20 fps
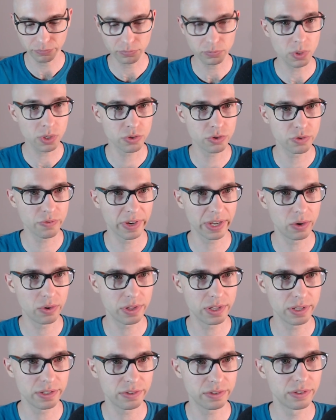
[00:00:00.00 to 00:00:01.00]
So if I go to
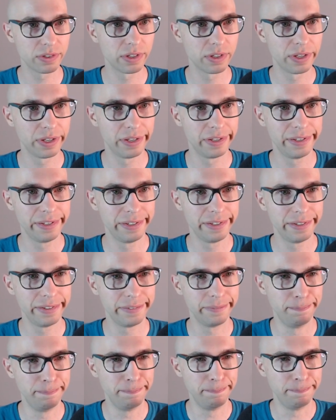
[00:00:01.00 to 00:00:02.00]
this,
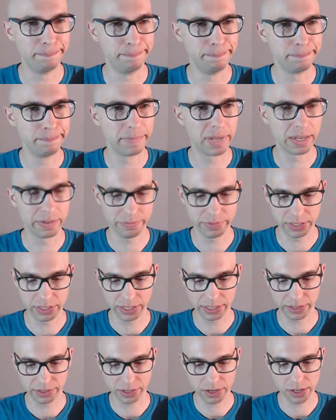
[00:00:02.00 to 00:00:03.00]
I feel like
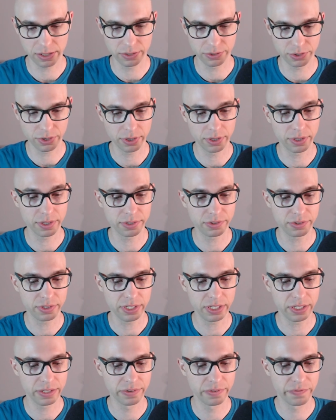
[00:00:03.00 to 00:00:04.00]
the color's harder to
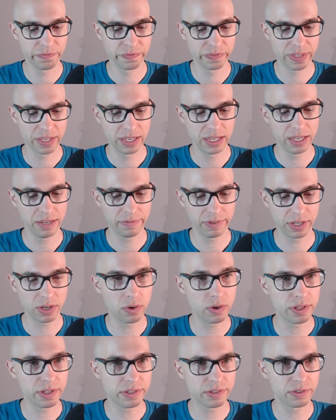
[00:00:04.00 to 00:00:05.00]
see. If I go to
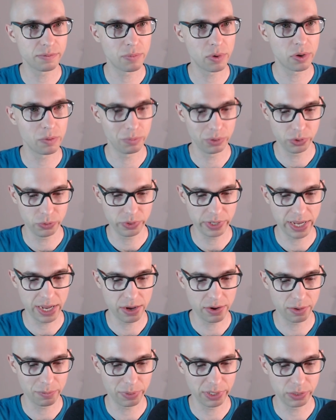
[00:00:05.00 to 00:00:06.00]
this small blue town
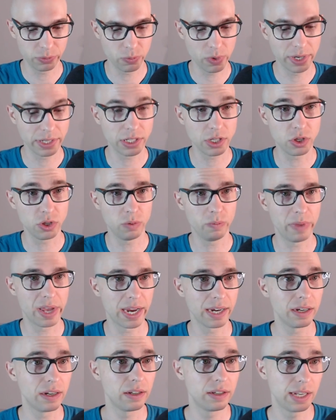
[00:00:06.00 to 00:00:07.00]
and place 1 cube, that
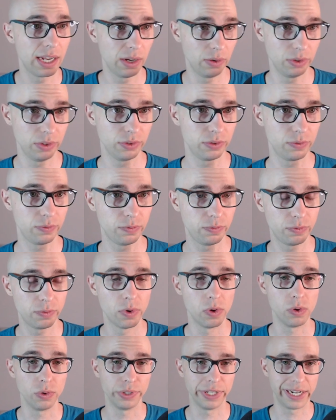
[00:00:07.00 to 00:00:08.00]
town is
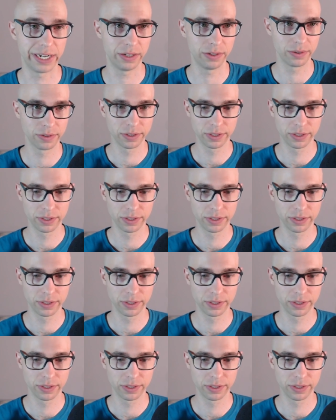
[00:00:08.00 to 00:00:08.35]
full now.